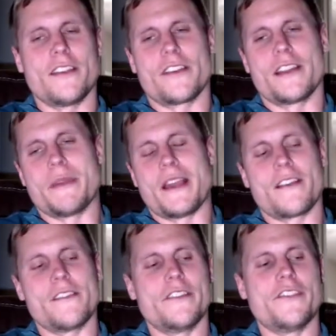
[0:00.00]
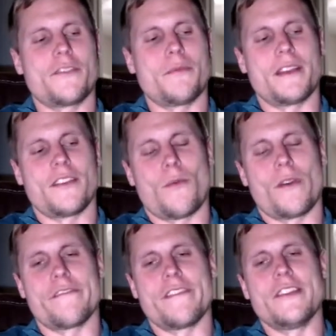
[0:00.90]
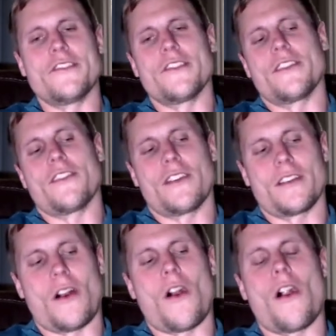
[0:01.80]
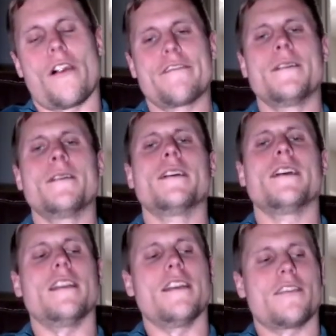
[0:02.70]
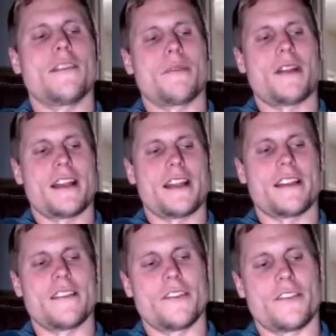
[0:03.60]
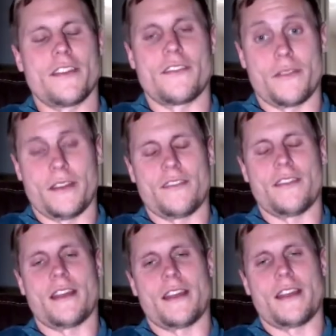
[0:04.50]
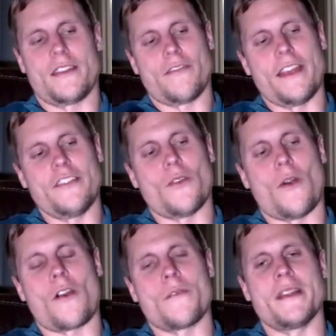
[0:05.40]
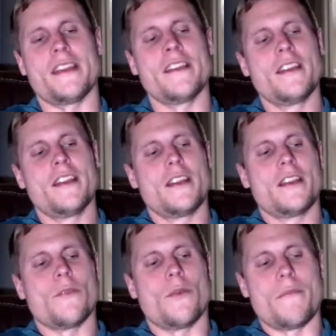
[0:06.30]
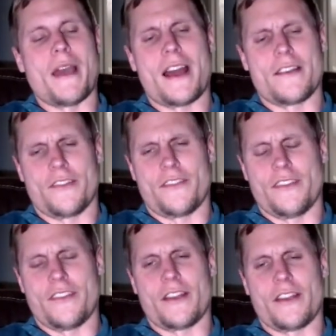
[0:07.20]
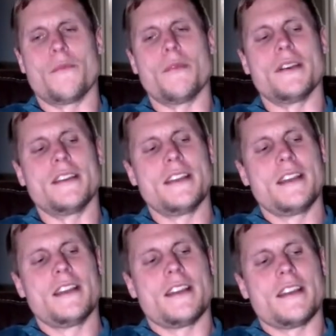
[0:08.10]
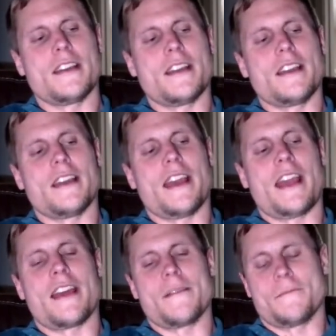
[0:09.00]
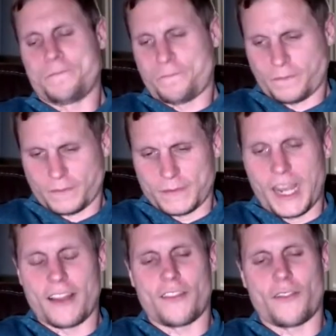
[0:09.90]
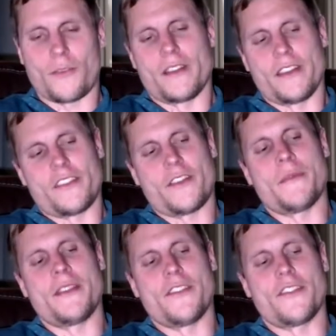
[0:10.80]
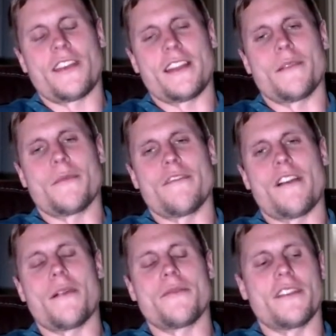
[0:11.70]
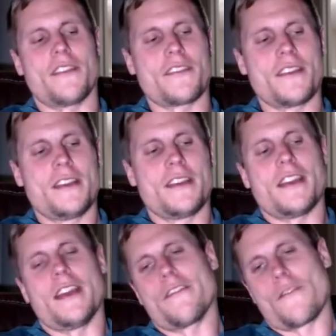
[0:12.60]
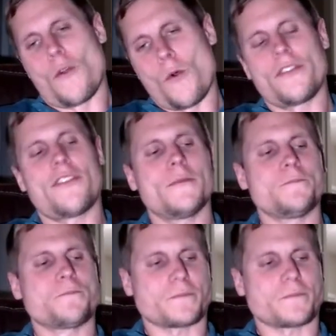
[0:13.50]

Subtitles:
you're going to be ugly just because one feature is off. It doesn't imply that. It's facial harmony what matters in general, and that is what determines your set number of options. And of course,